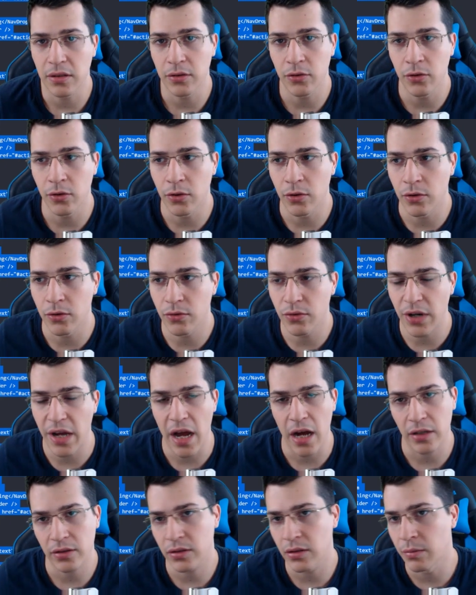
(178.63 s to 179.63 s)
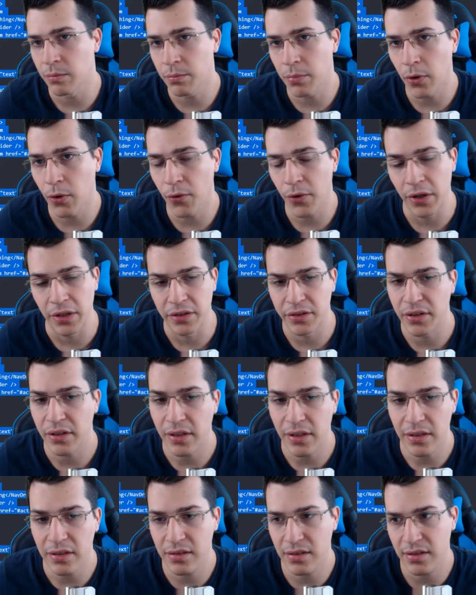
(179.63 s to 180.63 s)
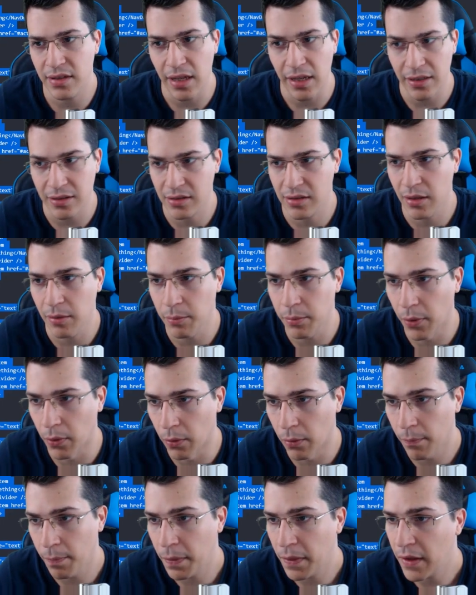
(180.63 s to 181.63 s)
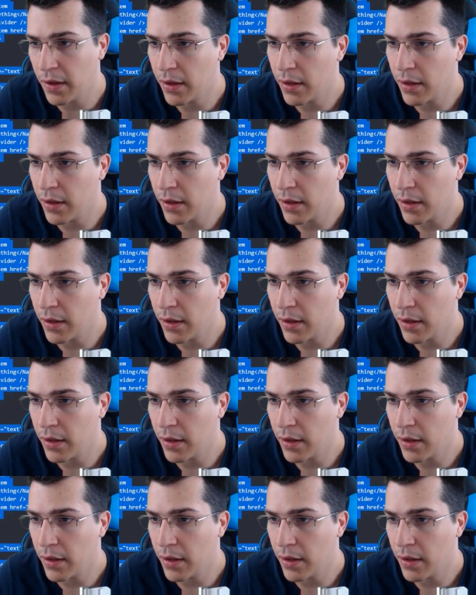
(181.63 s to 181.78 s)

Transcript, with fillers: it in your React component. It's that simple.